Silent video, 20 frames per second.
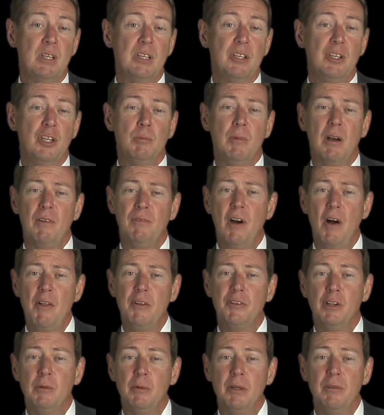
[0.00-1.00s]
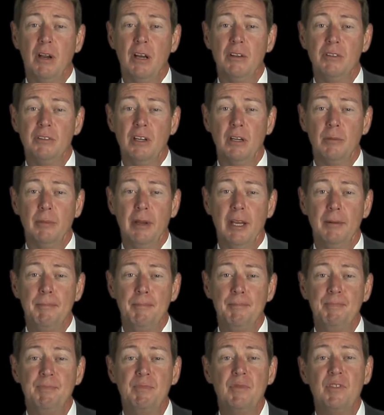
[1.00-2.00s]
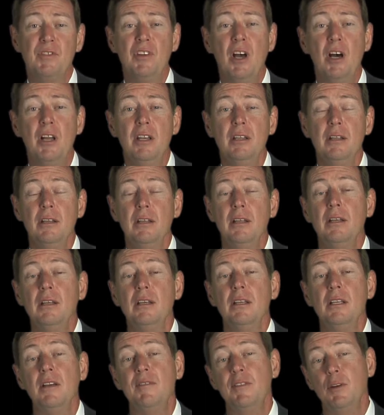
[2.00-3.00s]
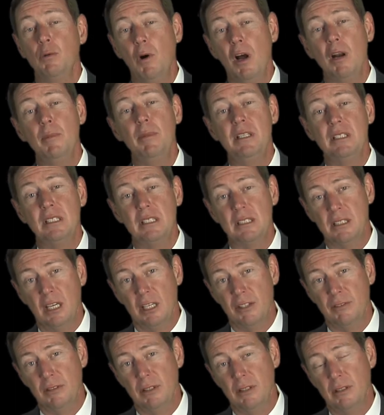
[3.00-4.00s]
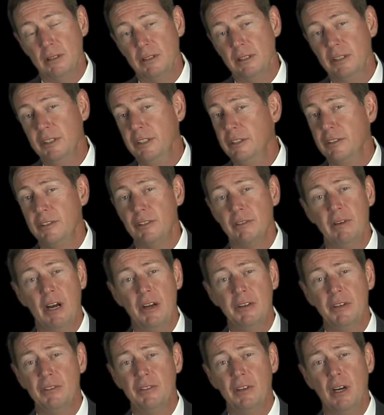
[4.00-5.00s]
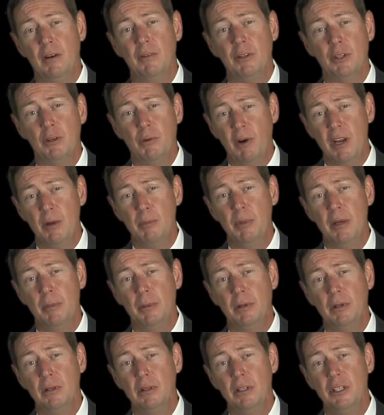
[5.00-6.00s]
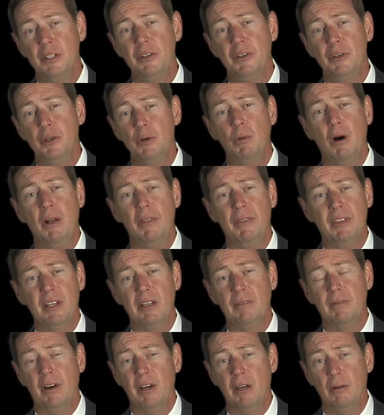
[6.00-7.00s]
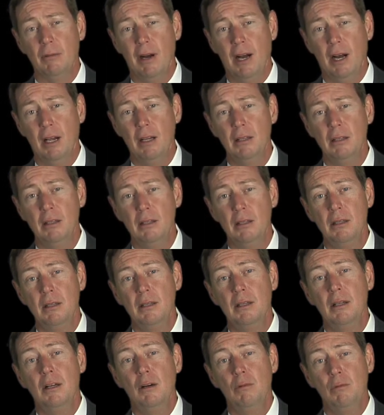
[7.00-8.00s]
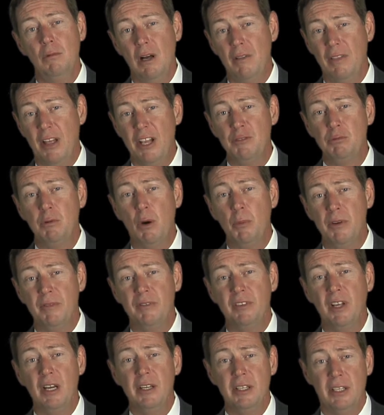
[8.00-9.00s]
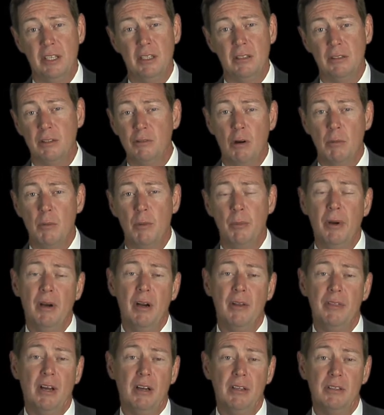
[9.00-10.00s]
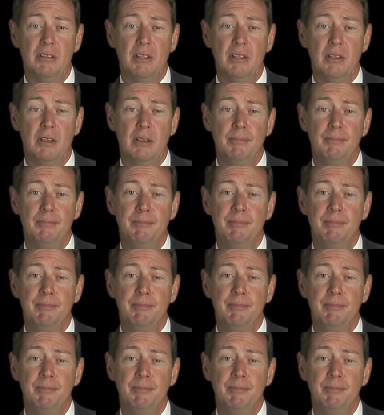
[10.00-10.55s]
You know, my father told me when I was a young man, son, if you want to be successful, you need to surround yourself with great people and do one thing very well. Well, that's what we've done here at the Norman Parathyroid Center.